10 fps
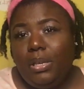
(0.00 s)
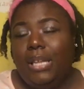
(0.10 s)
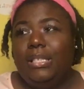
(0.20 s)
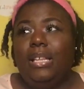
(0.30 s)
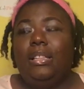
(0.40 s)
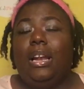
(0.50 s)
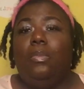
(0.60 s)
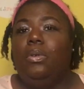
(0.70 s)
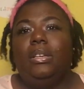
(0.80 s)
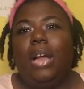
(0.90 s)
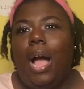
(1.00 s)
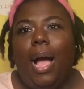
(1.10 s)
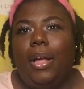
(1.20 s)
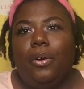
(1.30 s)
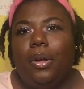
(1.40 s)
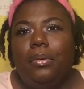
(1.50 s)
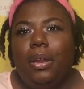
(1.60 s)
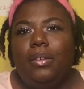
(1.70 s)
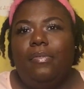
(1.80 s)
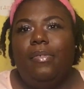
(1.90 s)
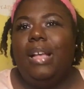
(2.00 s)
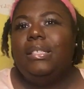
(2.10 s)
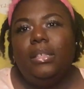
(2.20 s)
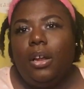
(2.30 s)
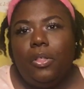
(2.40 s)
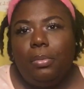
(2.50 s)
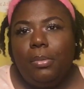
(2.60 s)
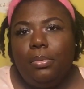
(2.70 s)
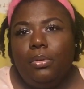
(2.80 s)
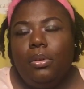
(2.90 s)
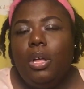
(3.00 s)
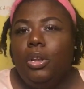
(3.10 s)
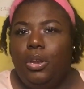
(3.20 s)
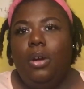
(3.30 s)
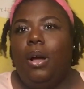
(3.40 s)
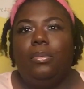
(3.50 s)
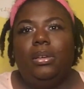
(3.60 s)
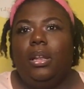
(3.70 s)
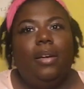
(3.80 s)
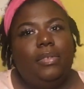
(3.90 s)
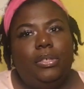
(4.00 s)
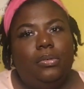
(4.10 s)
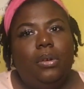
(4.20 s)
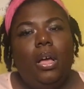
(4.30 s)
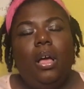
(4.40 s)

Not saying that I wouldn't hire and invest in other people. No, I would love to